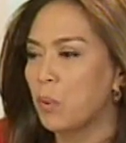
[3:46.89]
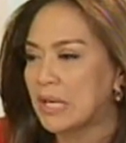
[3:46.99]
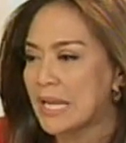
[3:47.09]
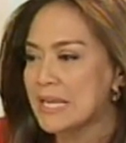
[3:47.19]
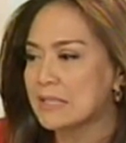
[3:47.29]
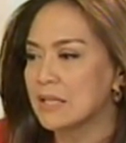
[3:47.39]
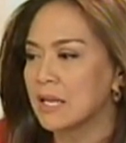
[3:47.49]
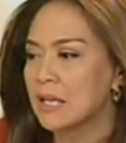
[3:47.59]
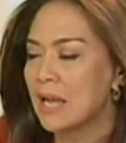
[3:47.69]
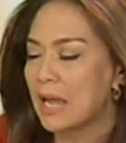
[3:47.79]
what is
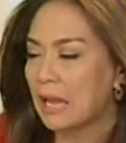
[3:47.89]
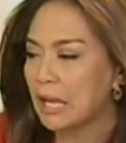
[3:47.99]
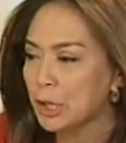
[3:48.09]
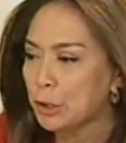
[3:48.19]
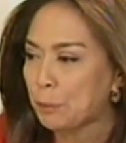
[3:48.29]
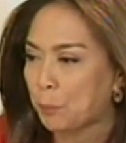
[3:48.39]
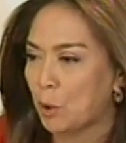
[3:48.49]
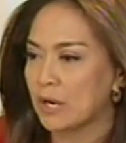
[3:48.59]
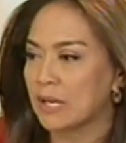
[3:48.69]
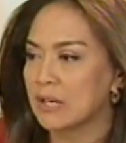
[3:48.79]
it in your
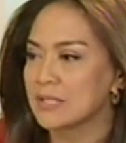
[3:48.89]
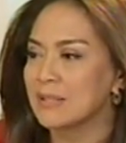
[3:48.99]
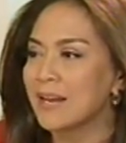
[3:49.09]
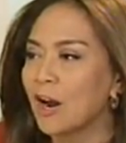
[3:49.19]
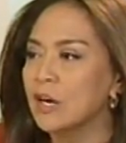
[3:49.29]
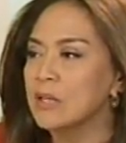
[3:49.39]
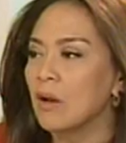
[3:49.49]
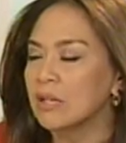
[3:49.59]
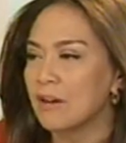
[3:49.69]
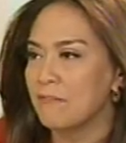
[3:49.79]
products that are
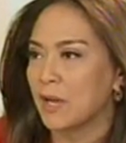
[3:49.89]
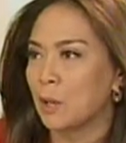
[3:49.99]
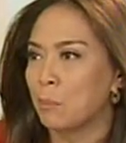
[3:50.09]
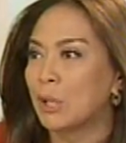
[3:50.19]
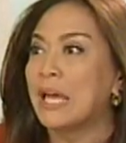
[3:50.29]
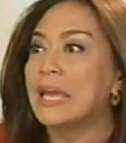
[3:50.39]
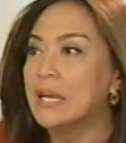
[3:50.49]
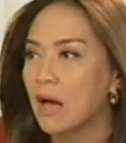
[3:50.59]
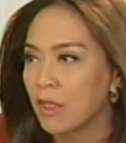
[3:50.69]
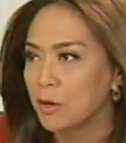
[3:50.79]
not available
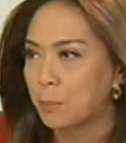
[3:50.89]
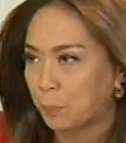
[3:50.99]
in other